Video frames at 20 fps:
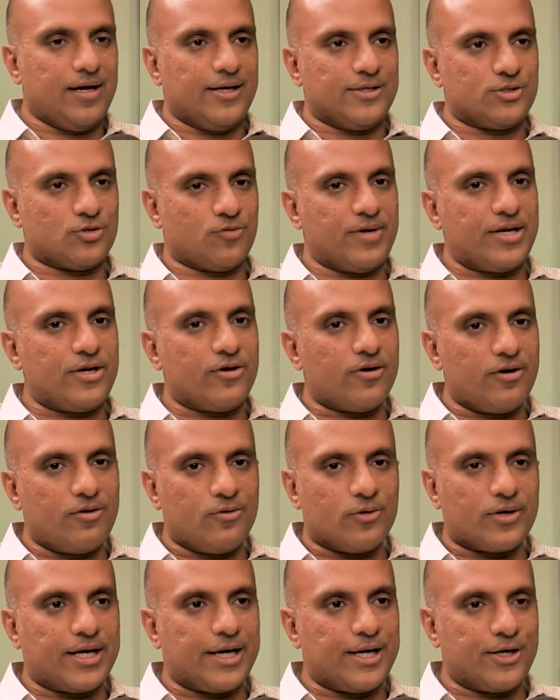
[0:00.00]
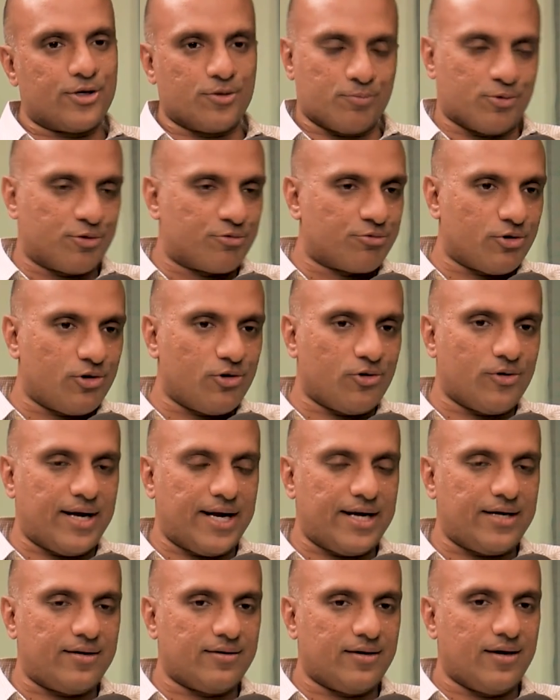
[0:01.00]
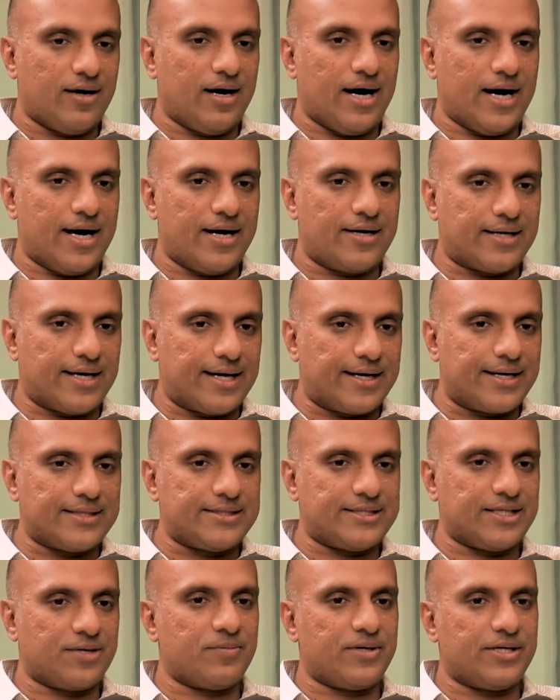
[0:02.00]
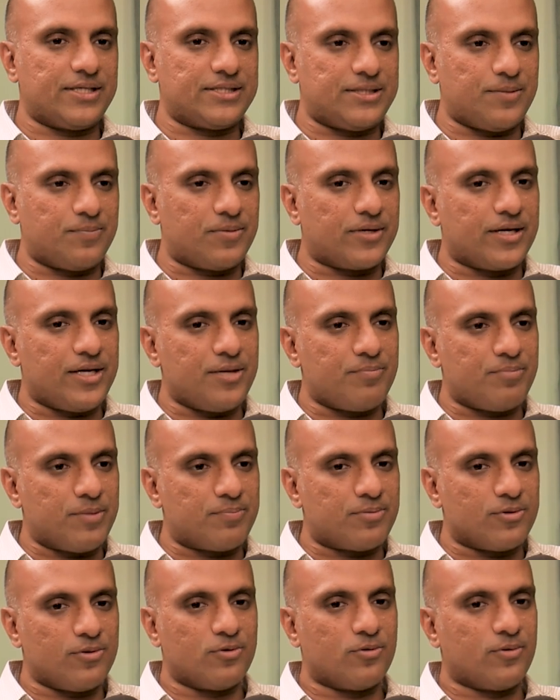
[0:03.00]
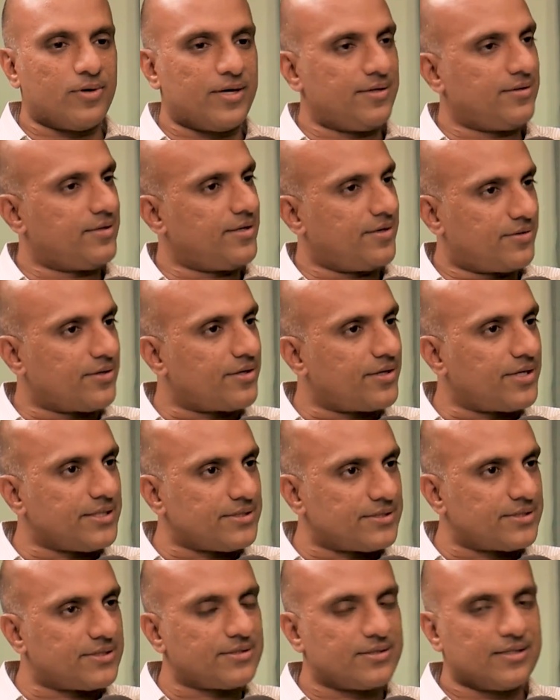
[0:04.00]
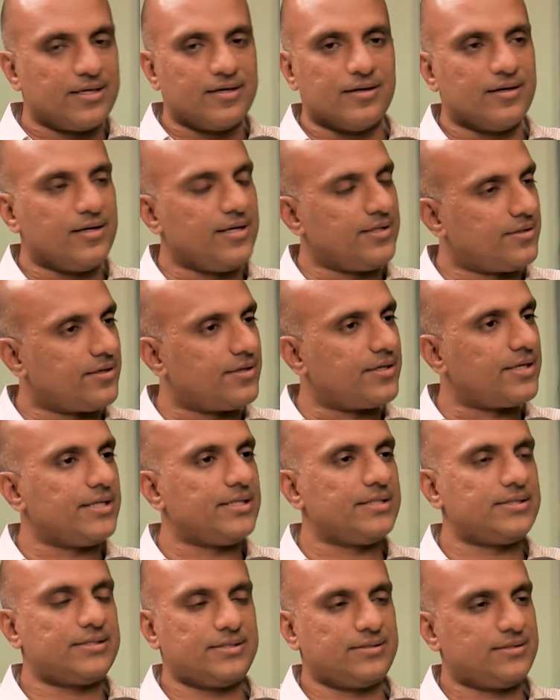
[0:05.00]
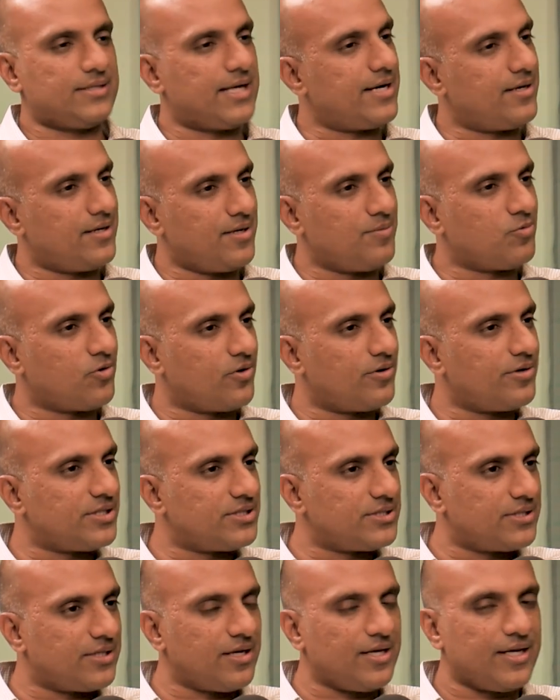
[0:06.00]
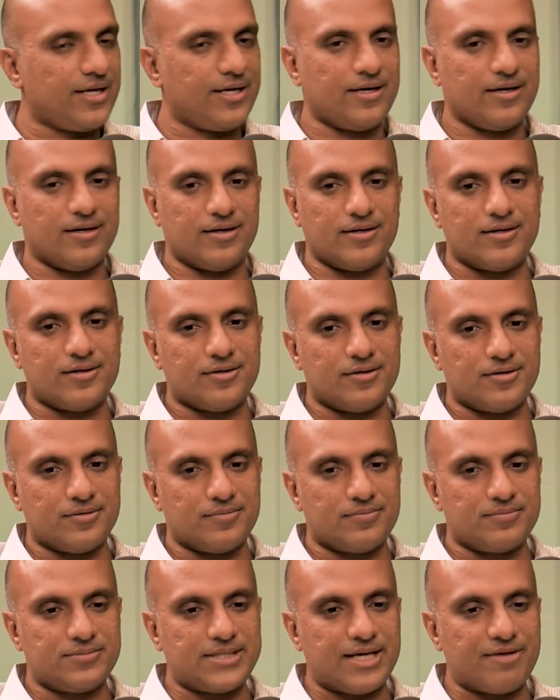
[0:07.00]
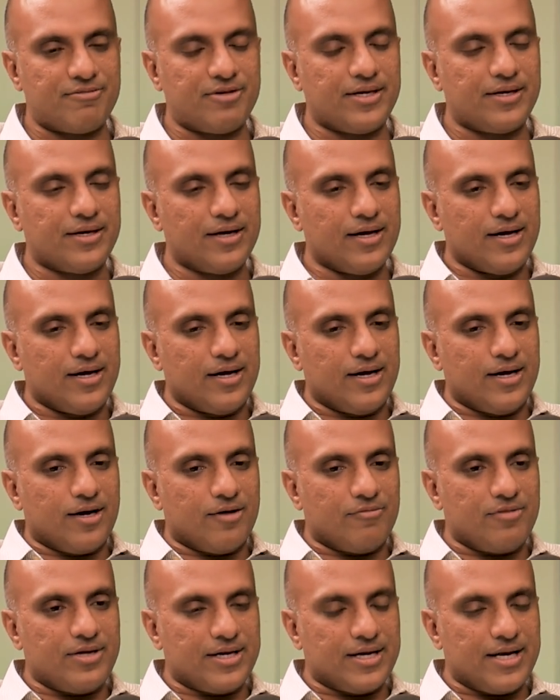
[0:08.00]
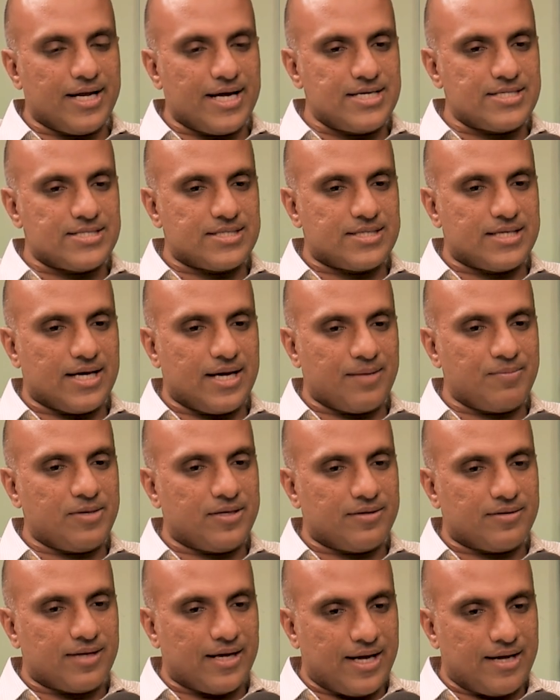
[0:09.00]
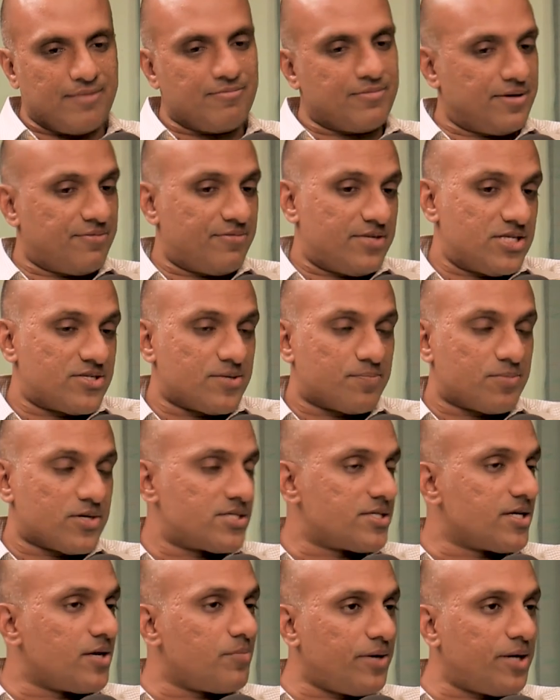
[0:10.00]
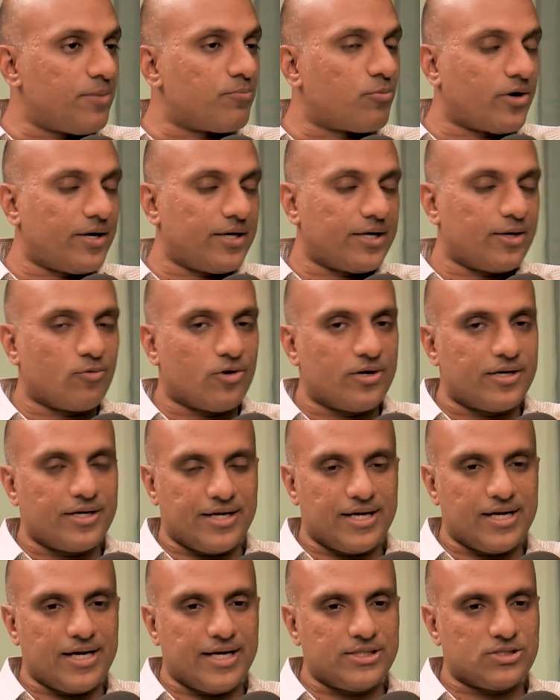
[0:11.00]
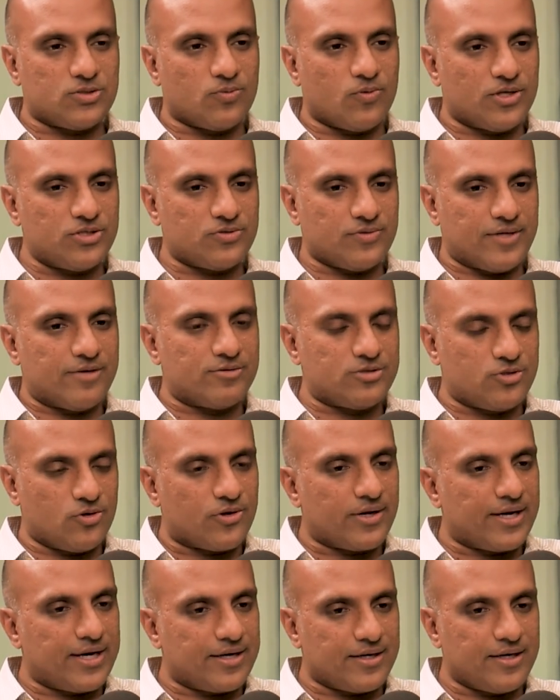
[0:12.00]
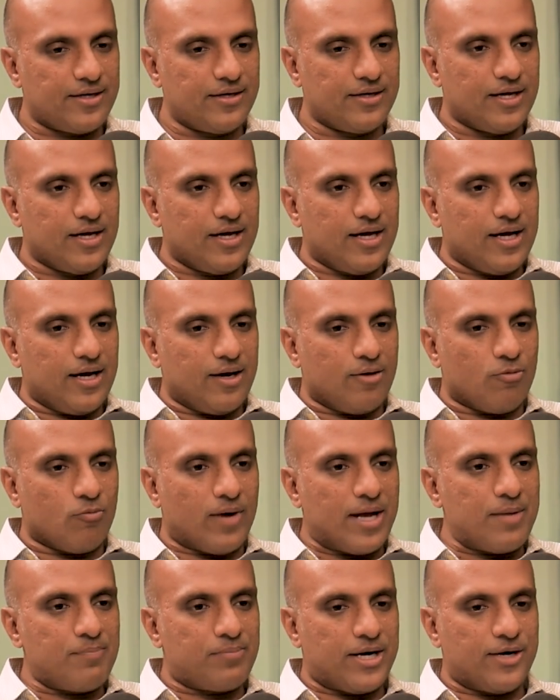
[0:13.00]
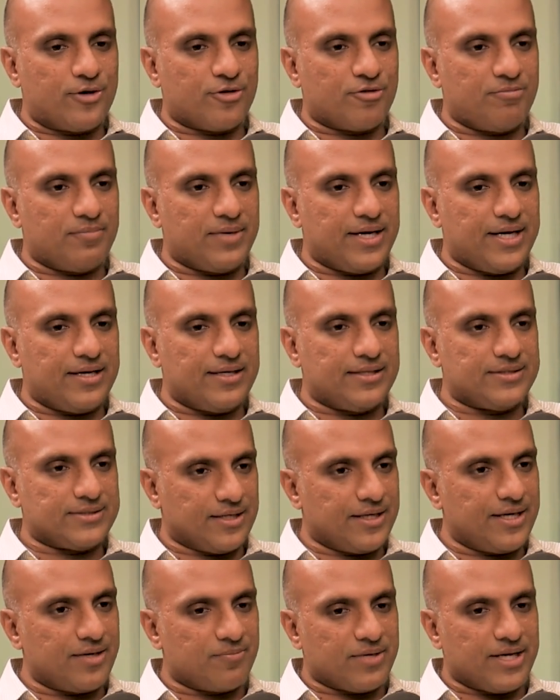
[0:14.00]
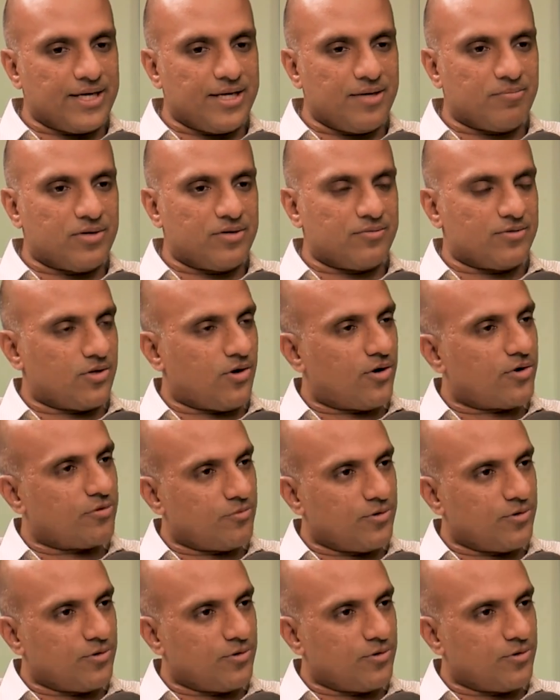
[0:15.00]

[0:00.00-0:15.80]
So when you're looking at your portfolio, and our target segment is typically people who are in their 30s, early 30s, slightly more digitally savvy, we realized, I mean, this is a personal pain point. And what I realized was when I was looking at it, one part of mine is earning money, but with a lot of